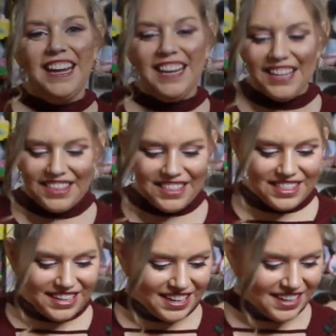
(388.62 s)
And
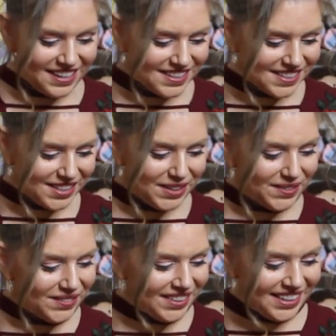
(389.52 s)
these
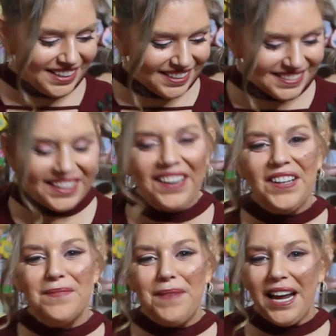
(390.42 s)
cuties
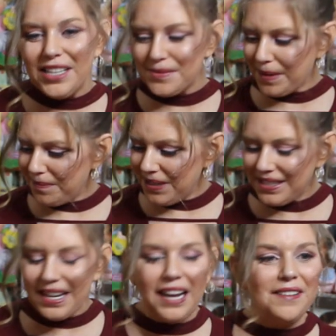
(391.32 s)
are Patch
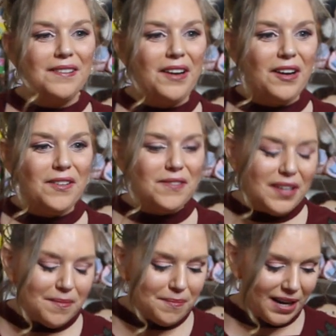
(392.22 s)
Puppies. I love
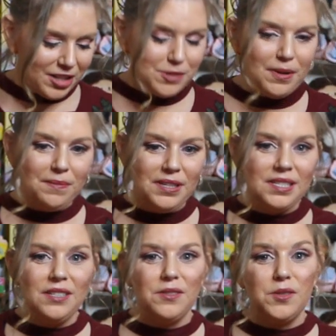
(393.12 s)
Patch
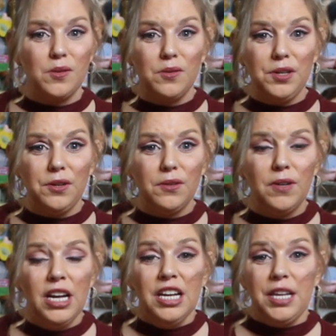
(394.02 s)
Puppies. They're so cute.
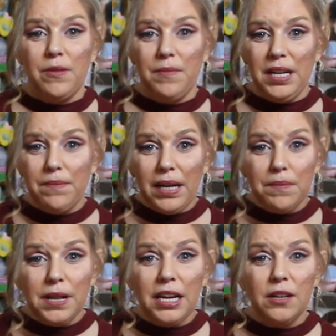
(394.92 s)
They were made by
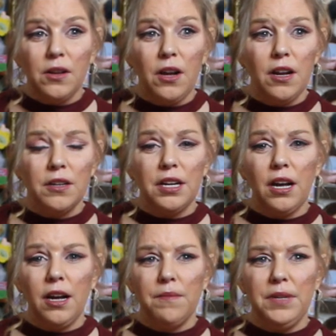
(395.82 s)
Play Along
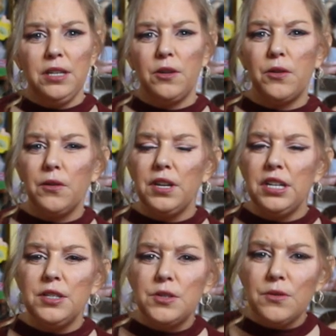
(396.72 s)
um, in the
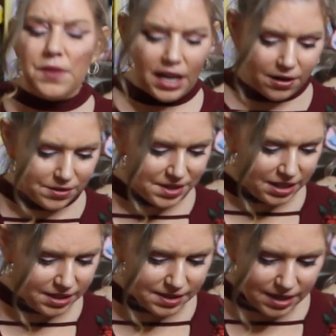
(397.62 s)
early
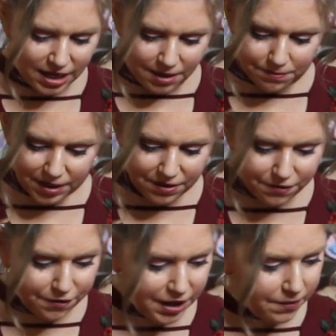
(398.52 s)
2000s. My
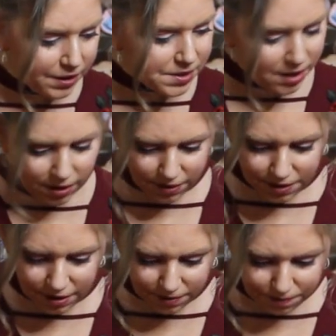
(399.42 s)
favorites are
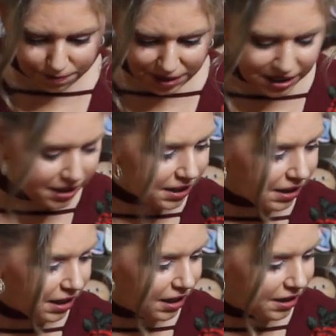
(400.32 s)
the pink
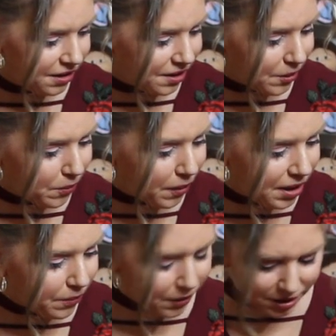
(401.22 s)
and the
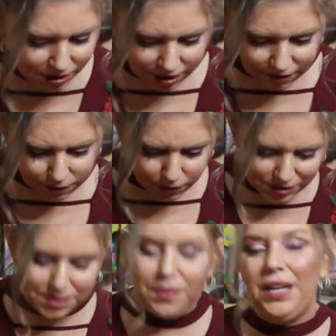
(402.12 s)
white one. Of
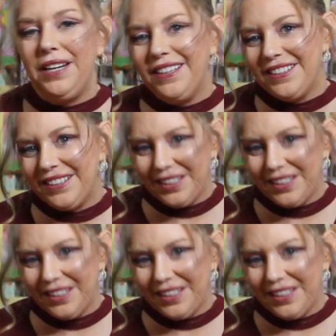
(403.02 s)
course, pink.